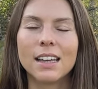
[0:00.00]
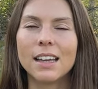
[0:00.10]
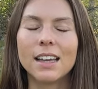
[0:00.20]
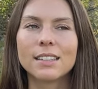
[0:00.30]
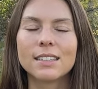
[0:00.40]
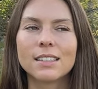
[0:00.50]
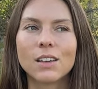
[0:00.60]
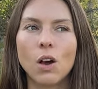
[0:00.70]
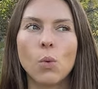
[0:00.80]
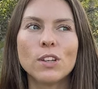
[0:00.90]
it's
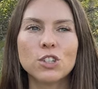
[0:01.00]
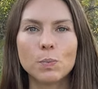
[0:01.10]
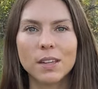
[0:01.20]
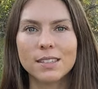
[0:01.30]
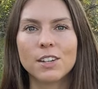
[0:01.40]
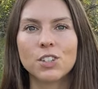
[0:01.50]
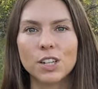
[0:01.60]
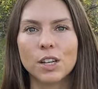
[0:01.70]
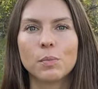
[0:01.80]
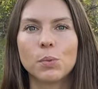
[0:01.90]
always just been such
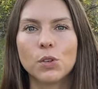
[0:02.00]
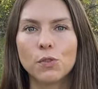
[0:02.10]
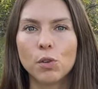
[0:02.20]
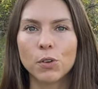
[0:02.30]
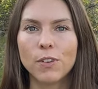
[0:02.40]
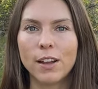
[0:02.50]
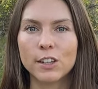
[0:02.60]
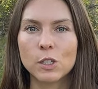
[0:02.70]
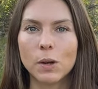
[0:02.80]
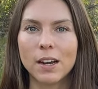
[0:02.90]
a beautiful, profound
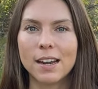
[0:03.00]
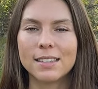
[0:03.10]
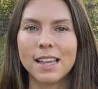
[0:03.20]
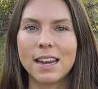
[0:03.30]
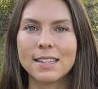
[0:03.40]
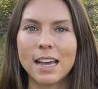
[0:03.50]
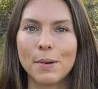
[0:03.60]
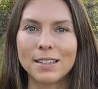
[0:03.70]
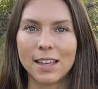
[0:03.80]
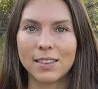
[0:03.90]
experience anytime
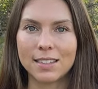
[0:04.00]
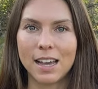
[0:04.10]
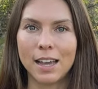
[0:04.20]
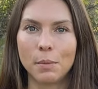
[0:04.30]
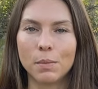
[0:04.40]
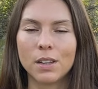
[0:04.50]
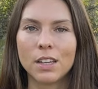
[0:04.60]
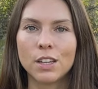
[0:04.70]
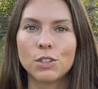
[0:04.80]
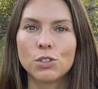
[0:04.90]
I take the time
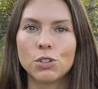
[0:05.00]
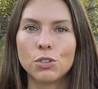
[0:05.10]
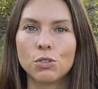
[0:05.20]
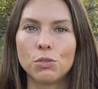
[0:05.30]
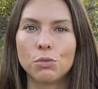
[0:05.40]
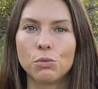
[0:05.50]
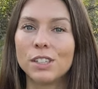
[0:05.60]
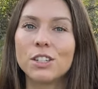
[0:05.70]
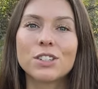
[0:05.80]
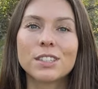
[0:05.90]
to
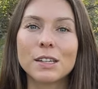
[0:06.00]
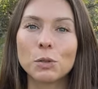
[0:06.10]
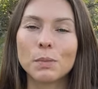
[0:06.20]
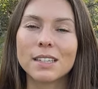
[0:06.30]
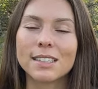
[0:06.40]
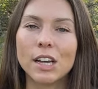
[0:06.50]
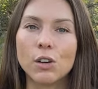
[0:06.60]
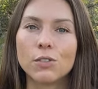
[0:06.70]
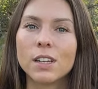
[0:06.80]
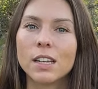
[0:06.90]
really just sit with
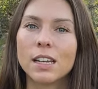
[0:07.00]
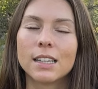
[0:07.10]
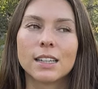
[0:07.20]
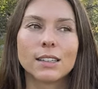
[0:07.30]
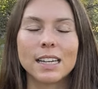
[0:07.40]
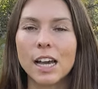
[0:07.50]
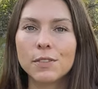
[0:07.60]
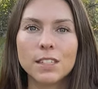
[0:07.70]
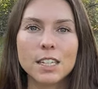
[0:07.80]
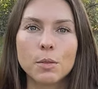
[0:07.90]
myself,
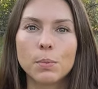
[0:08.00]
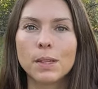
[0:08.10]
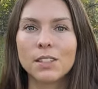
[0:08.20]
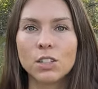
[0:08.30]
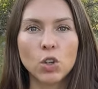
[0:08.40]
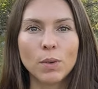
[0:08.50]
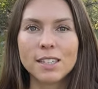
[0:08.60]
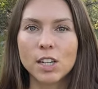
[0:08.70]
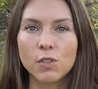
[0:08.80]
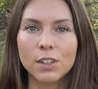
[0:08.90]
dive deep, get to know
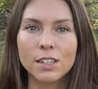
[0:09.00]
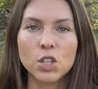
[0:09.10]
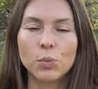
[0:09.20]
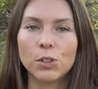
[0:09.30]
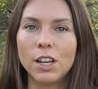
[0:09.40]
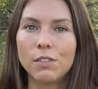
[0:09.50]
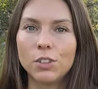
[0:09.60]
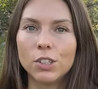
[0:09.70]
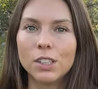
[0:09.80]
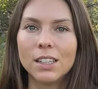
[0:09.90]
myself on a deeper
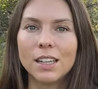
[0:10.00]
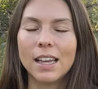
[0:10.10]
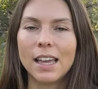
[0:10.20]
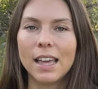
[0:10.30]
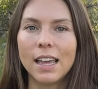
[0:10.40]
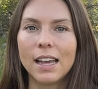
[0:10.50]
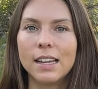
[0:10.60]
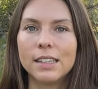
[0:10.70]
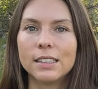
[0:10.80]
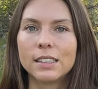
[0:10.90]
level,
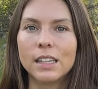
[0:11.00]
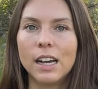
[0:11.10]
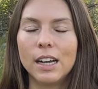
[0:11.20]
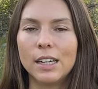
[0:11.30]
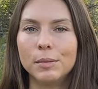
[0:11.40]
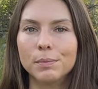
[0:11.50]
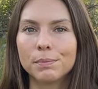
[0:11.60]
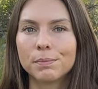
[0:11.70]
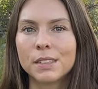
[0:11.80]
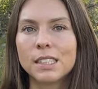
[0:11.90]
and
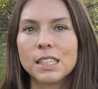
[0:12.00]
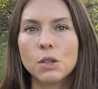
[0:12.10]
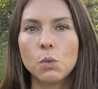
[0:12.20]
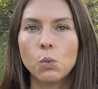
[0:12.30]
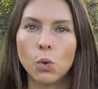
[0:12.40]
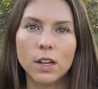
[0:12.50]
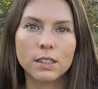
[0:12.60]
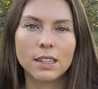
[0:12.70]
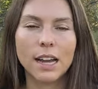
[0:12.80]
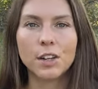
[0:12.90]
um, see what
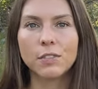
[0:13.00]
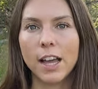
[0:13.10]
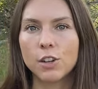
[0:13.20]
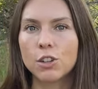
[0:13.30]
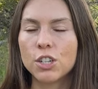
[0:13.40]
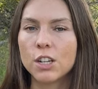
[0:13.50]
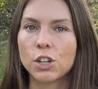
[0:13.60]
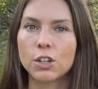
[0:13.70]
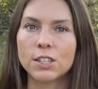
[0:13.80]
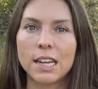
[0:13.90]
kind of energies
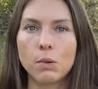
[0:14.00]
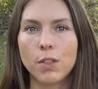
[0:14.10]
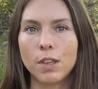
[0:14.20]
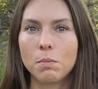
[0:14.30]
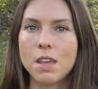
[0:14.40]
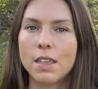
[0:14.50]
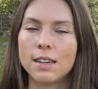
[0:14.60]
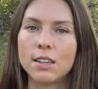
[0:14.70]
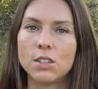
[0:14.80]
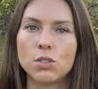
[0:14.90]
are sitting within me that
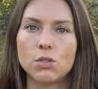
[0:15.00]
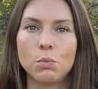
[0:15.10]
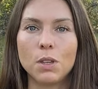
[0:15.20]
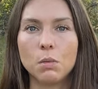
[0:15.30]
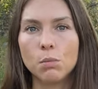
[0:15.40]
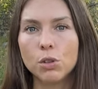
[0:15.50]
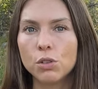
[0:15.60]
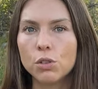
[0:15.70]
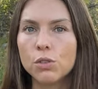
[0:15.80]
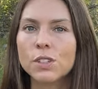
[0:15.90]
need to be
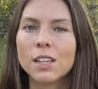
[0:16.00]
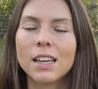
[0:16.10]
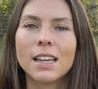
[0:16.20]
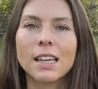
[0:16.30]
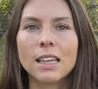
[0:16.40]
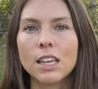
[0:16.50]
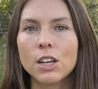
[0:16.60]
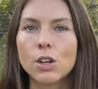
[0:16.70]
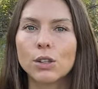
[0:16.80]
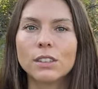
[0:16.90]
moved,
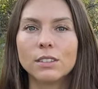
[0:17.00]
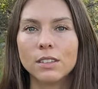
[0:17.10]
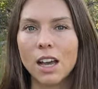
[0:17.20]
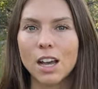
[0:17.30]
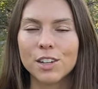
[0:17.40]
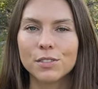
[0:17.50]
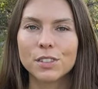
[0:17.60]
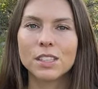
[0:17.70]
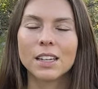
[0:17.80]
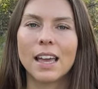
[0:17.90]
healed,
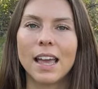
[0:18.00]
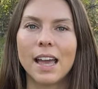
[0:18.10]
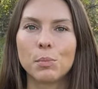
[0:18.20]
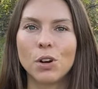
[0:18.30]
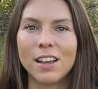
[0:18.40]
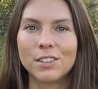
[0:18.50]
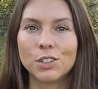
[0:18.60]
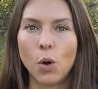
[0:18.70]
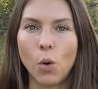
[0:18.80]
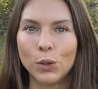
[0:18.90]
loved, and brought
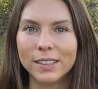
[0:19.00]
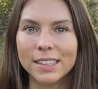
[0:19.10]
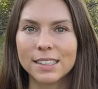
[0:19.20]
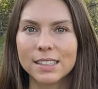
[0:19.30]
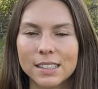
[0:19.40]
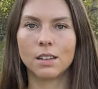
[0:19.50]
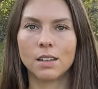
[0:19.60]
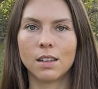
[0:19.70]
into wholeness.